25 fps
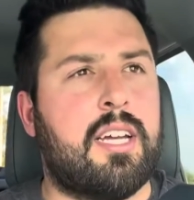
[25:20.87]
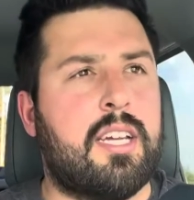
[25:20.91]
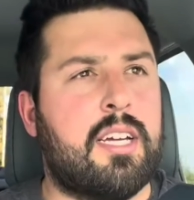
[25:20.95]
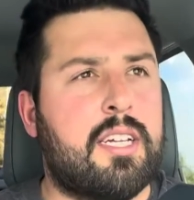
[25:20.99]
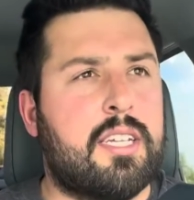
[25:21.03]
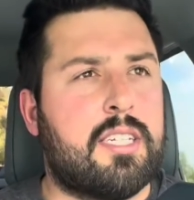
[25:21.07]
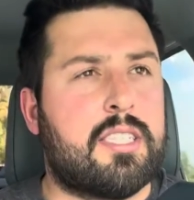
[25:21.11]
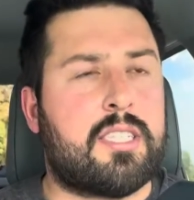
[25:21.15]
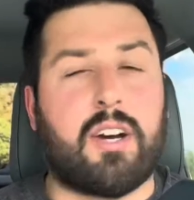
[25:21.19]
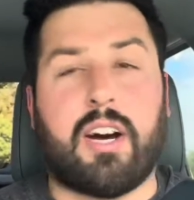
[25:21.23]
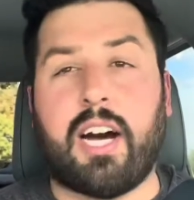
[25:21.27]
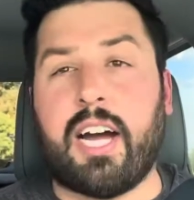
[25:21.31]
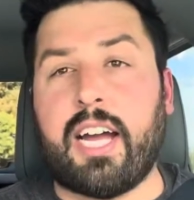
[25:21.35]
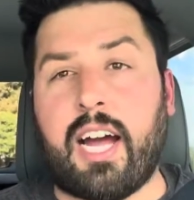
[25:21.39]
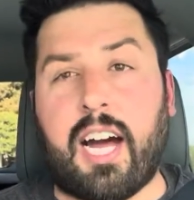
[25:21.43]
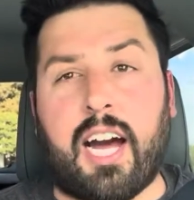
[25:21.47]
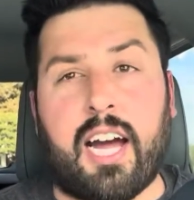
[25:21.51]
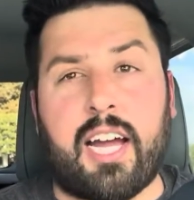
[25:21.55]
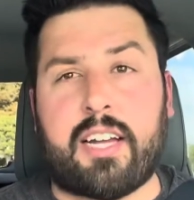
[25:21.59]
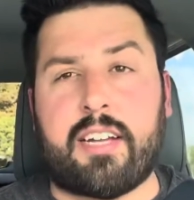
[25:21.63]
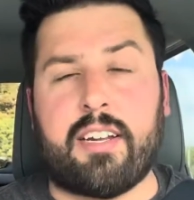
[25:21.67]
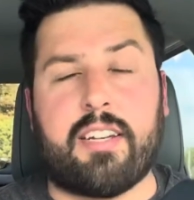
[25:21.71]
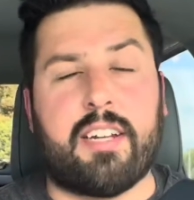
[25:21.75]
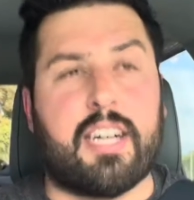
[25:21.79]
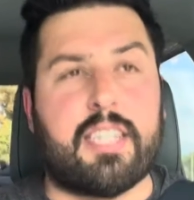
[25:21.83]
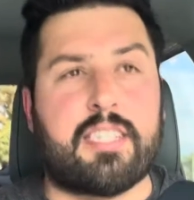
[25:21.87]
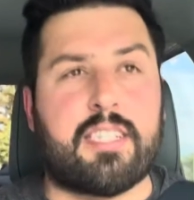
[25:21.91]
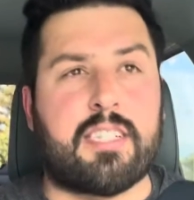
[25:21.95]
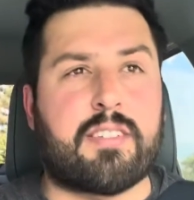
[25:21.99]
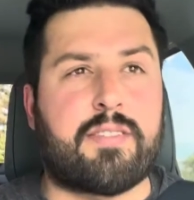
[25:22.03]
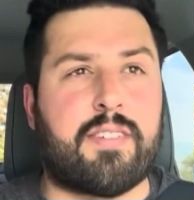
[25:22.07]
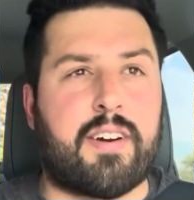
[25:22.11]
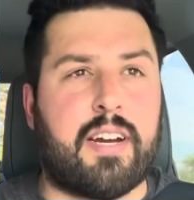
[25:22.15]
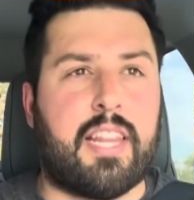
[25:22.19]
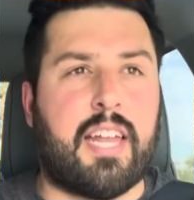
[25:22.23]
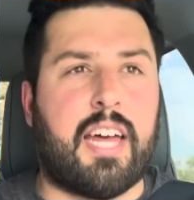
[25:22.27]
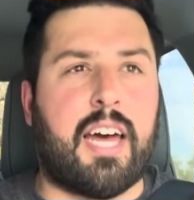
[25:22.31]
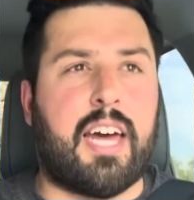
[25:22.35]
So I could not
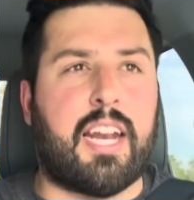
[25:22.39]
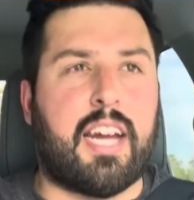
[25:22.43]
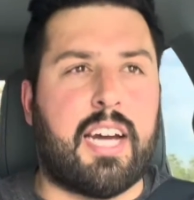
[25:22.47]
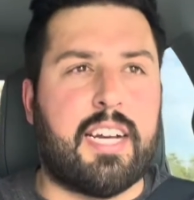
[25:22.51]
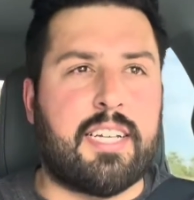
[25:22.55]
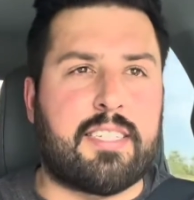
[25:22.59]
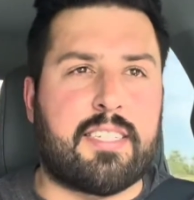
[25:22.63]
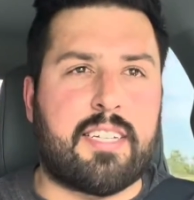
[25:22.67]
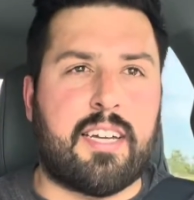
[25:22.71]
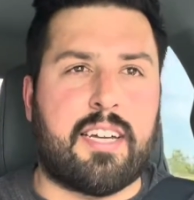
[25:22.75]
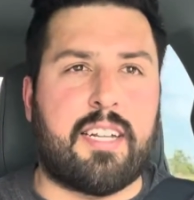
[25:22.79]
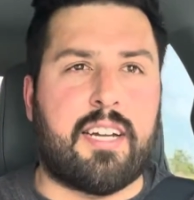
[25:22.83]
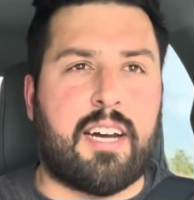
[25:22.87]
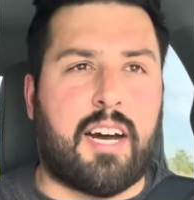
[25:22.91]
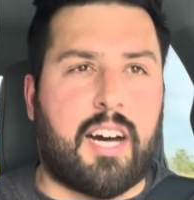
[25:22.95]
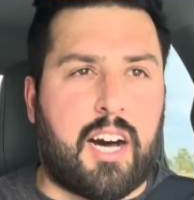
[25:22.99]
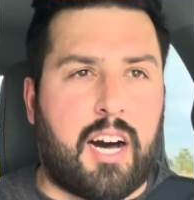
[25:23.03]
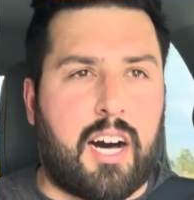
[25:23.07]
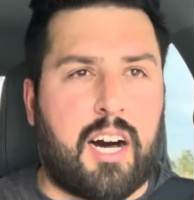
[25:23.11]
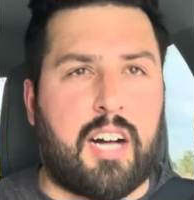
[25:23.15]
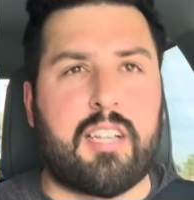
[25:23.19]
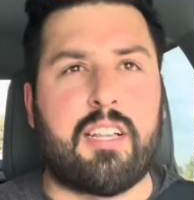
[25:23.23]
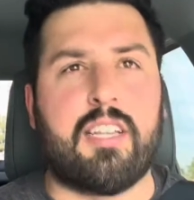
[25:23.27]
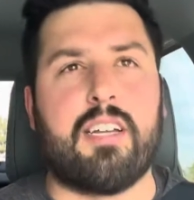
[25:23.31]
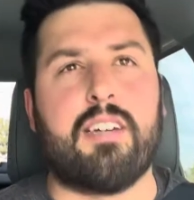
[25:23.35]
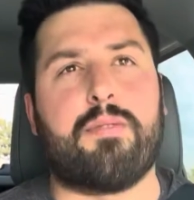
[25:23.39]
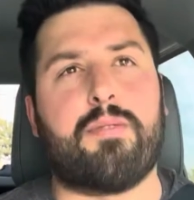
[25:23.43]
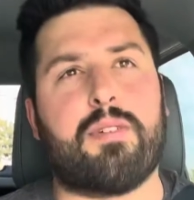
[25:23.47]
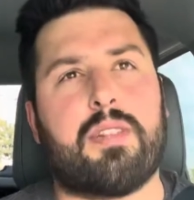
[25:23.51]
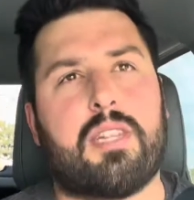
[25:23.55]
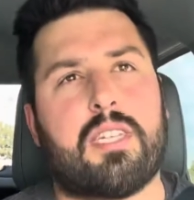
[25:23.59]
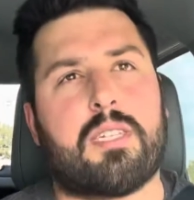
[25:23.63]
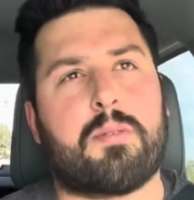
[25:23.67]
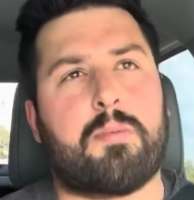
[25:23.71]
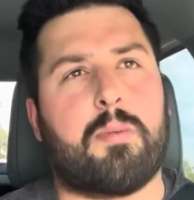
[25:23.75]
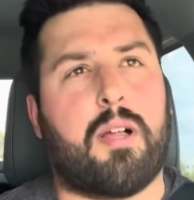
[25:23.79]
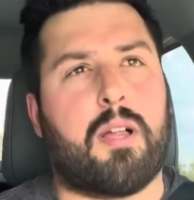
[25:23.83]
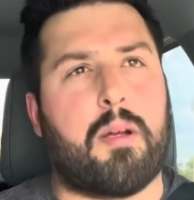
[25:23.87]
justify that. I said, I'll live with
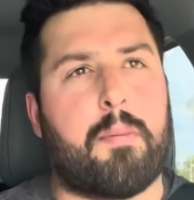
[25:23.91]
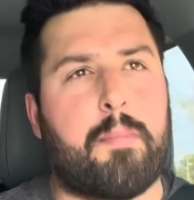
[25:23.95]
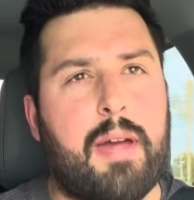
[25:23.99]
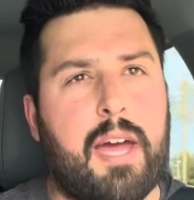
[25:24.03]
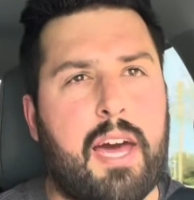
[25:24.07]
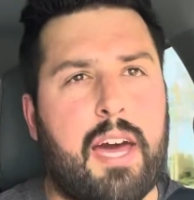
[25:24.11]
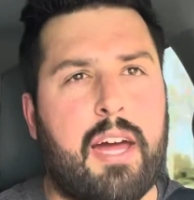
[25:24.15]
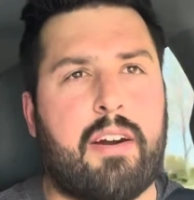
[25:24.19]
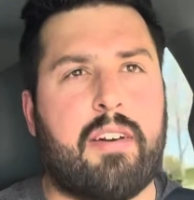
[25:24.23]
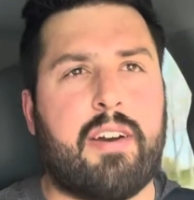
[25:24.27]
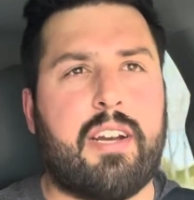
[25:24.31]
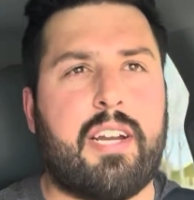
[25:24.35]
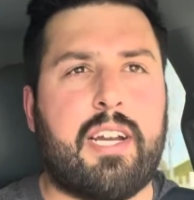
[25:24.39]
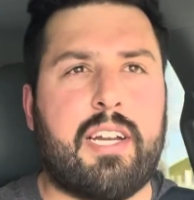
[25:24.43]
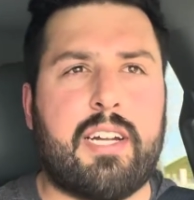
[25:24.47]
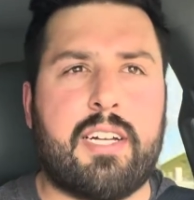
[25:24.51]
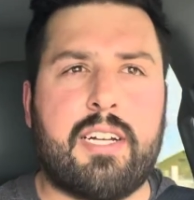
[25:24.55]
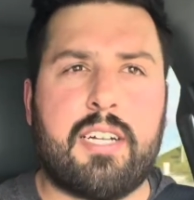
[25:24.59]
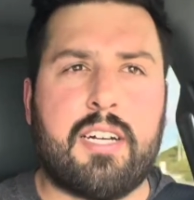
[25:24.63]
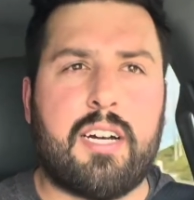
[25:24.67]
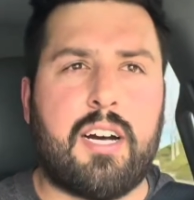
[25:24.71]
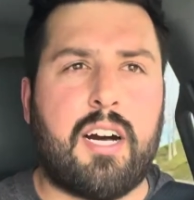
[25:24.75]
the smaller battery.